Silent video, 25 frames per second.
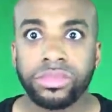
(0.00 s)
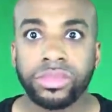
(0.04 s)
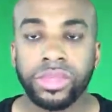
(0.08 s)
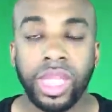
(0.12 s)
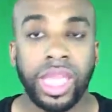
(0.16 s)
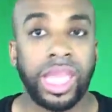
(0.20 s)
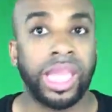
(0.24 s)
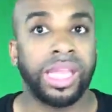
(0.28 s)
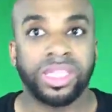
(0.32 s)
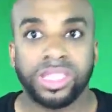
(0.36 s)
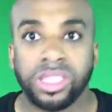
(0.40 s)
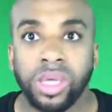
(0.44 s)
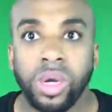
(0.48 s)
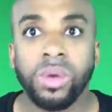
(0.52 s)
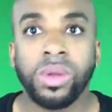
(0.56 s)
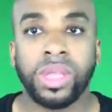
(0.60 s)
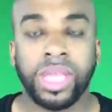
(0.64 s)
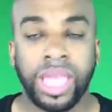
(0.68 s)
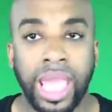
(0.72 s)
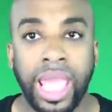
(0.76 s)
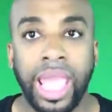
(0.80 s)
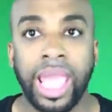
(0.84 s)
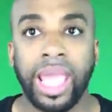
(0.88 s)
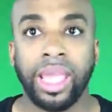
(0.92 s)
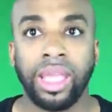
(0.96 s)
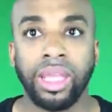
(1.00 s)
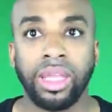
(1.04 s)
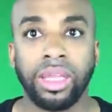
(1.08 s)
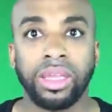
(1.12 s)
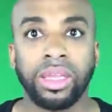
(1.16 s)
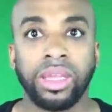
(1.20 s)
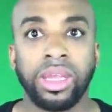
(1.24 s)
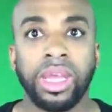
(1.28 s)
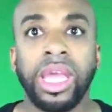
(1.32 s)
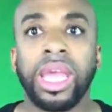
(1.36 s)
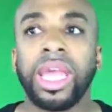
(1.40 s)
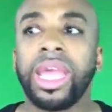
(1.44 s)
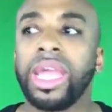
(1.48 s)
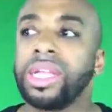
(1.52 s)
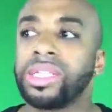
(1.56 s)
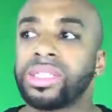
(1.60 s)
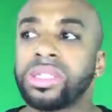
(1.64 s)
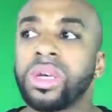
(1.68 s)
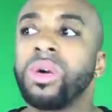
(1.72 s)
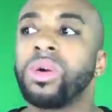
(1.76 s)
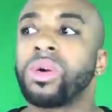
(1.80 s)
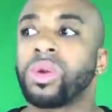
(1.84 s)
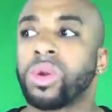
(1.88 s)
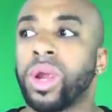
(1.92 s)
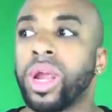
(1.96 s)
It's okay. It's
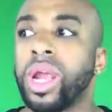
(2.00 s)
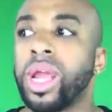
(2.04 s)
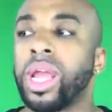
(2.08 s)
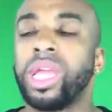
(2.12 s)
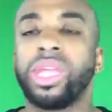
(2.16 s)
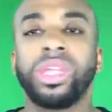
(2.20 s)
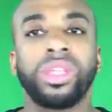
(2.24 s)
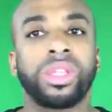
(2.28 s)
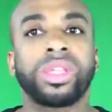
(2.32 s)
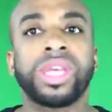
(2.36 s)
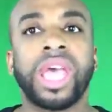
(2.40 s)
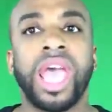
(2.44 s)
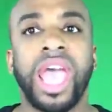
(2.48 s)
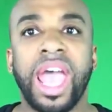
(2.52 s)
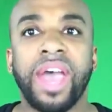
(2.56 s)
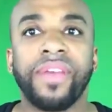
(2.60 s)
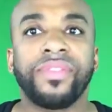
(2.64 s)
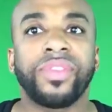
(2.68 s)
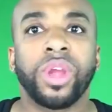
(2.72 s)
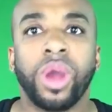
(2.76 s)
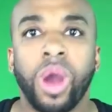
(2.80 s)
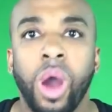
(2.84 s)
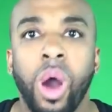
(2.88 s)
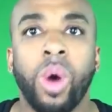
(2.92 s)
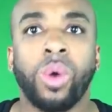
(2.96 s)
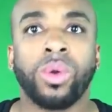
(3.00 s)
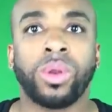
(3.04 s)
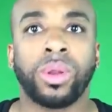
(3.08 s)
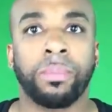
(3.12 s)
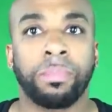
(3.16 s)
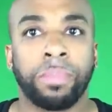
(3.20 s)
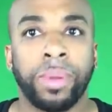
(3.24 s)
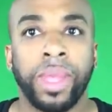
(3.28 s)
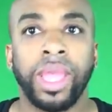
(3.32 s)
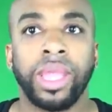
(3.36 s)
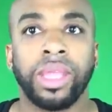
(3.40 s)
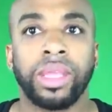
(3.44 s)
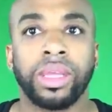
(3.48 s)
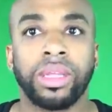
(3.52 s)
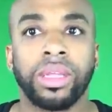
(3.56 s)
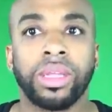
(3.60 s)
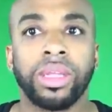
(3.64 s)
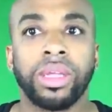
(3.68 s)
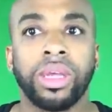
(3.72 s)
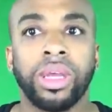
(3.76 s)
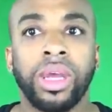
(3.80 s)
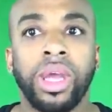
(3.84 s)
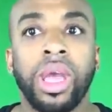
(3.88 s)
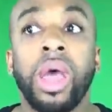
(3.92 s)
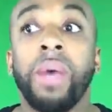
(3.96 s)
okay to have your own opinion.
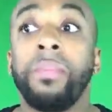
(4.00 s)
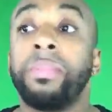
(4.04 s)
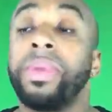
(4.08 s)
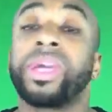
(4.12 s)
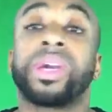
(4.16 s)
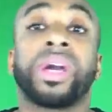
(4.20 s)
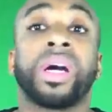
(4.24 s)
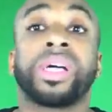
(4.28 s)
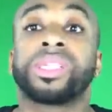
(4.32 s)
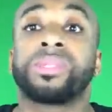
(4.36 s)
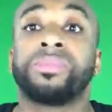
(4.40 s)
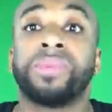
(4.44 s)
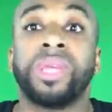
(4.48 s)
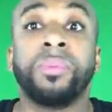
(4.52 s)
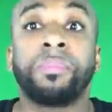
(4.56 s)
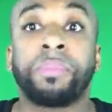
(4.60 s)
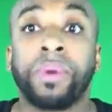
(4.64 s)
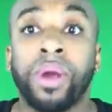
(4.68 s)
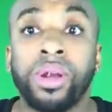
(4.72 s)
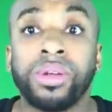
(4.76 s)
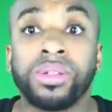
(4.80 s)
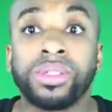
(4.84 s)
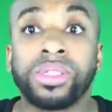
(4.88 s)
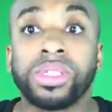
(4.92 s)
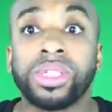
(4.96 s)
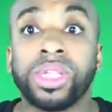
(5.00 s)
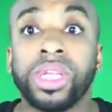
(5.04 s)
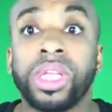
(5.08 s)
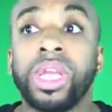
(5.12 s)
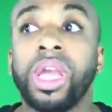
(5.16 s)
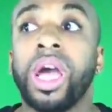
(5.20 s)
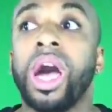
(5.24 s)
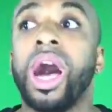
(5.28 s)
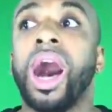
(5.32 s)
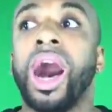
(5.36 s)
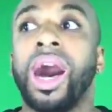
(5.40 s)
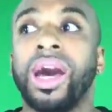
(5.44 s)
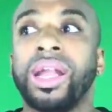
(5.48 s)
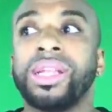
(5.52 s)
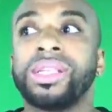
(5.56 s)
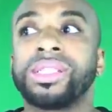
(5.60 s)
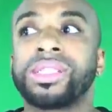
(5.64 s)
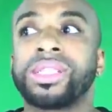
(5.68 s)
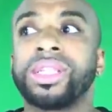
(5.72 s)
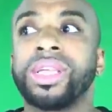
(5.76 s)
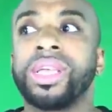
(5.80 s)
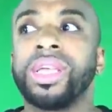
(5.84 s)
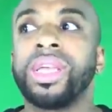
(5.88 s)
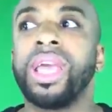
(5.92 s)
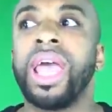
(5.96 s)
Because me personally,
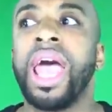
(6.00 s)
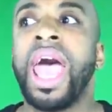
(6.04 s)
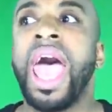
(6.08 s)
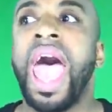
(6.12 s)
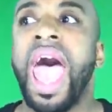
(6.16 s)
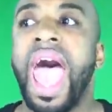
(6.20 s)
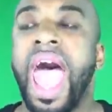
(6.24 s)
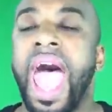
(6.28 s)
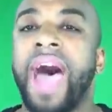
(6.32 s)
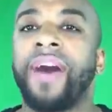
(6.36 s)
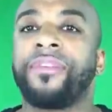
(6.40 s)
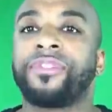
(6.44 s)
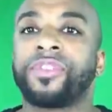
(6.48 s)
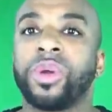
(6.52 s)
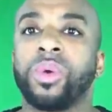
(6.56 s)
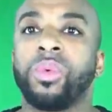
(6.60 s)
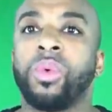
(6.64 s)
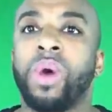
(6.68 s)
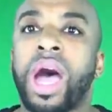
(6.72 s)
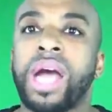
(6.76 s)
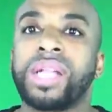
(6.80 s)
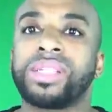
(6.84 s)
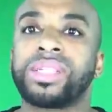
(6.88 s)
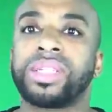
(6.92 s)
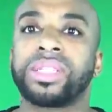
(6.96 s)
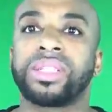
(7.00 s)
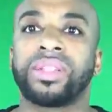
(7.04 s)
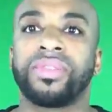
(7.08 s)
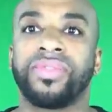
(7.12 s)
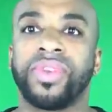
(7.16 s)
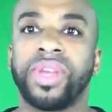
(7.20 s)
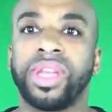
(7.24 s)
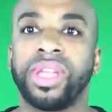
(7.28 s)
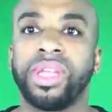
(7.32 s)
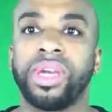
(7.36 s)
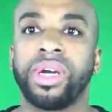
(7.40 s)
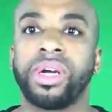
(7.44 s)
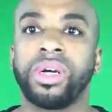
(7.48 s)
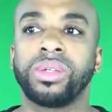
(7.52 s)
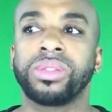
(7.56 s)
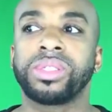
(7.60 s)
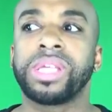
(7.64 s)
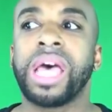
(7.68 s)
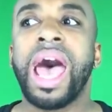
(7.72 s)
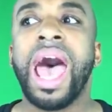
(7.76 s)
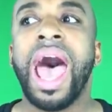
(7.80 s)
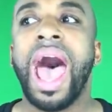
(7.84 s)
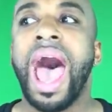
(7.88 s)
honestly, after watching the videos,